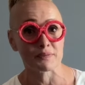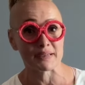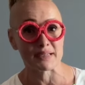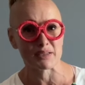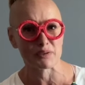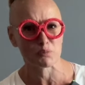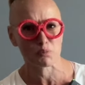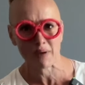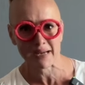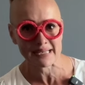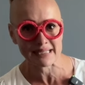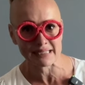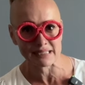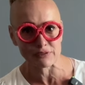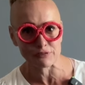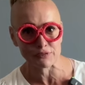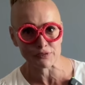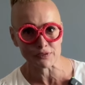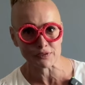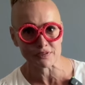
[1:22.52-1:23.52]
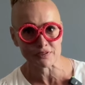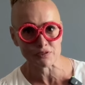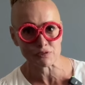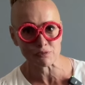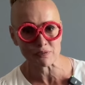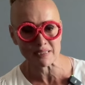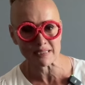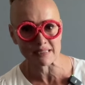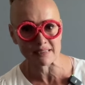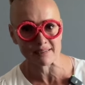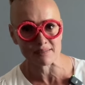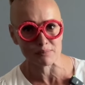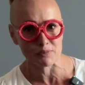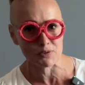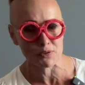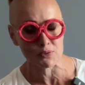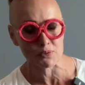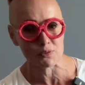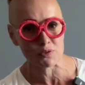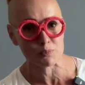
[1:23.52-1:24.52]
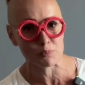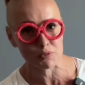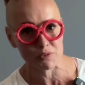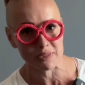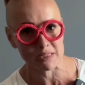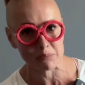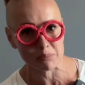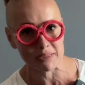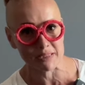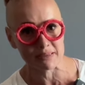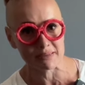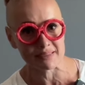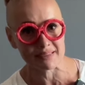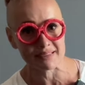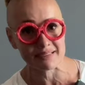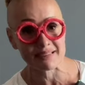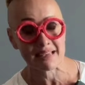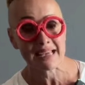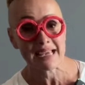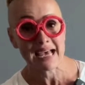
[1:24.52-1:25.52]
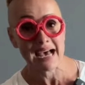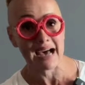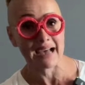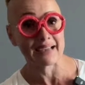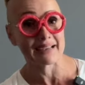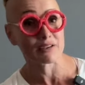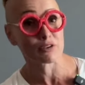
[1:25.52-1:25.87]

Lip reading: with weightlifters, fitness models, bodybuilders. I